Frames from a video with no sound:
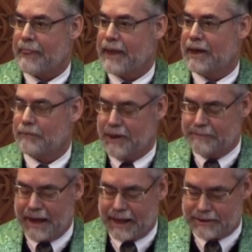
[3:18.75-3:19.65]
and went
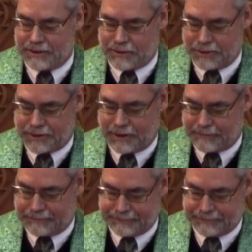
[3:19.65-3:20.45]
back to Jerusalem."